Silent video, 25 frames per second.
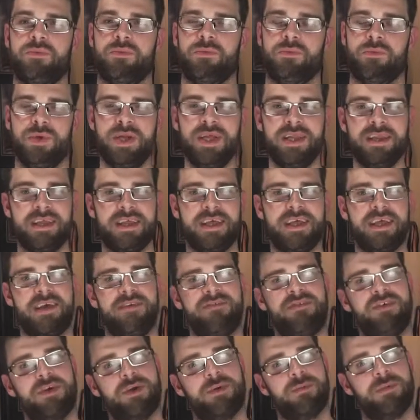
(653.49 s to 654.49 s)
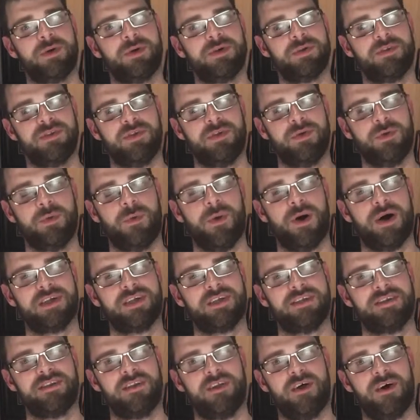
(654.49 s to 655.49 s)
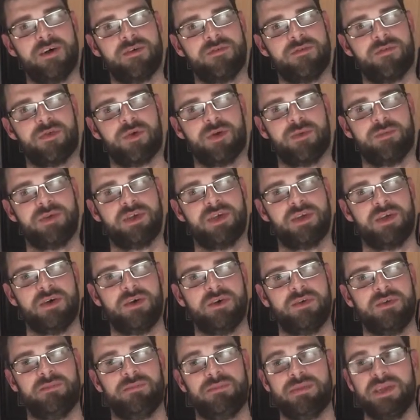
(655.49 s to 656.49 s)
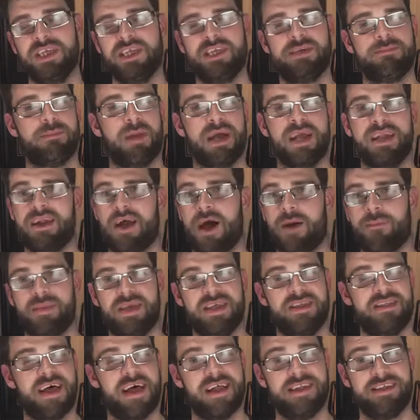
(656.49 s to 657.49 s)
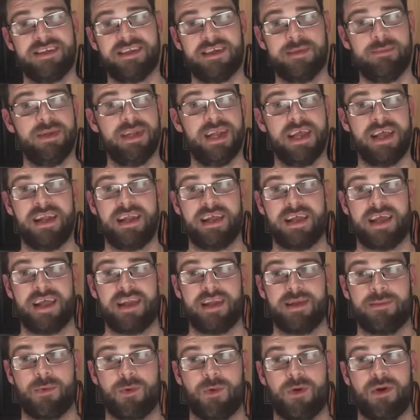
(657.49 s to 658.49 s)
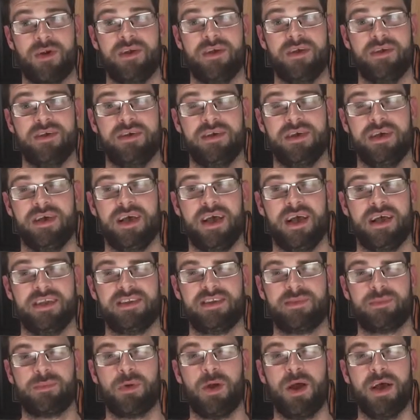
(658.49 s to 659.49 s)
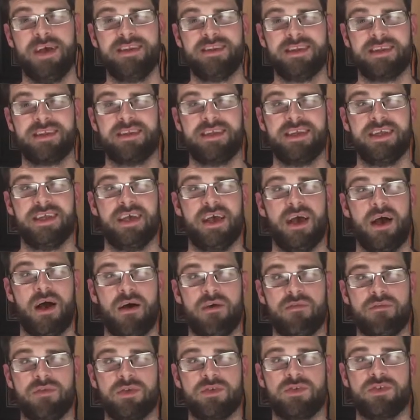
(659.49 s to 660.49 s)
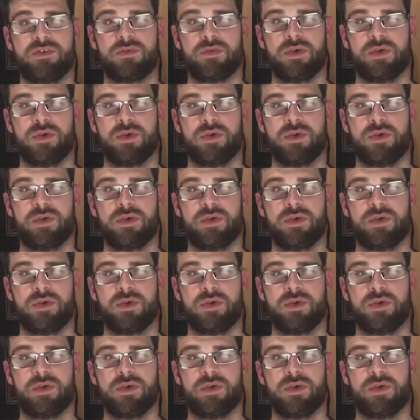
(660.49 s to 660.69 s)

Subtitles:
really, if you're a person who watches long-form shows, Bleach might not be that intimidating anymore. And surprisingly, of those